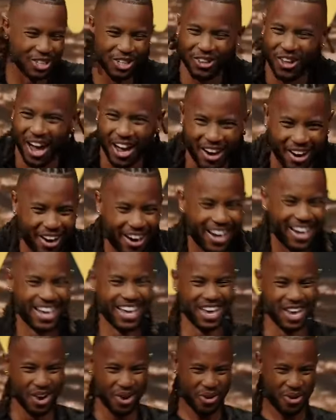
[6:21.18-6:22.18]
to do that here.
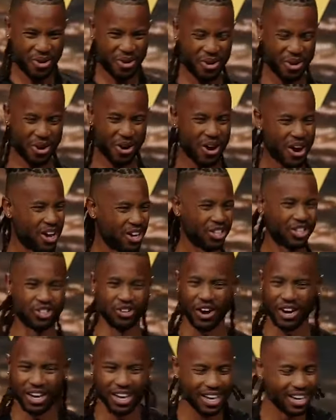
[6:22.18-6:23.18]

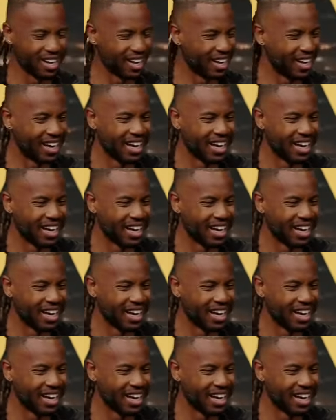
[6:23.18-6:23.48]
Straight in,